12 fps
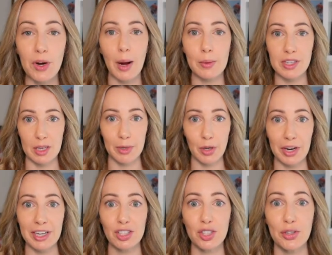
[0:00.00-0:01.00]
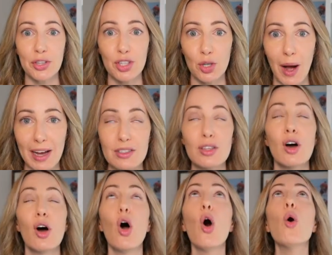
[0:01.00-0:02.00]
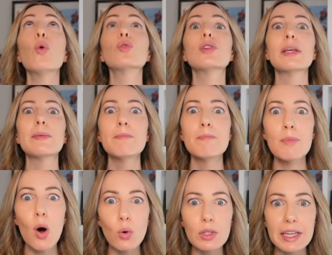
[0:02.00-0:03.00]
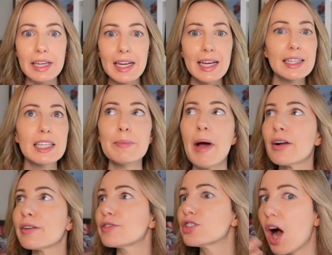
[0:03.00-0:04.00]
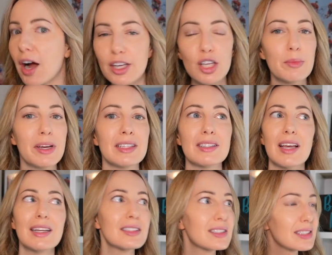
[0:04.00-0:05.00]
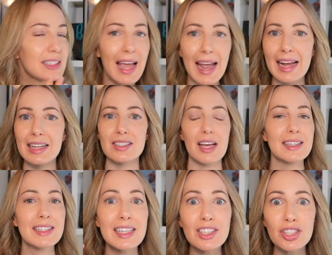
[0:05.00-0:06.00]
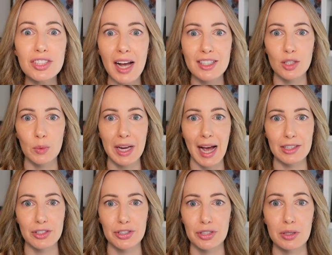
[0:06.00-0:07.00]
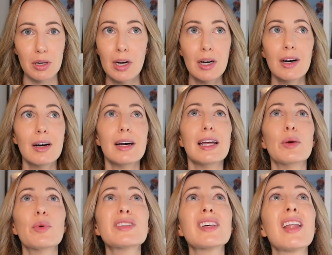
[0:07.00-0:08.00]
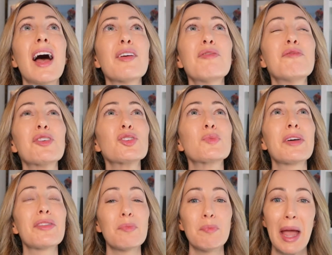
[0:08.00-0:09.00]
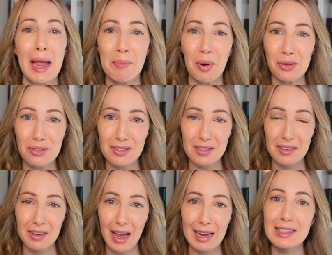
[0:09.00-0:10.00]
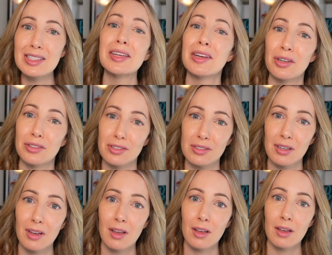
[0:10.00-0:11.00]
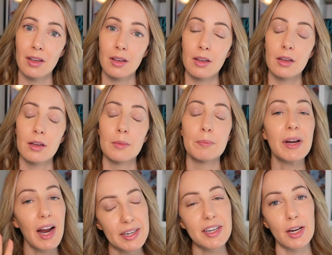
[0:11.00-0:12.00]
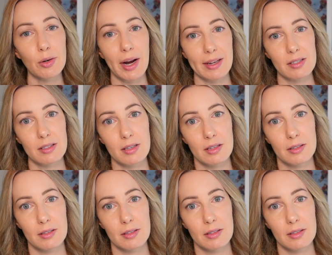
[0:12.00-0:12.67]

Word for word: I was immigrating to the US. Holy moly, the amount of documents and scans and digitizing we had to do. It was a life filled with papers and tears. But I digress.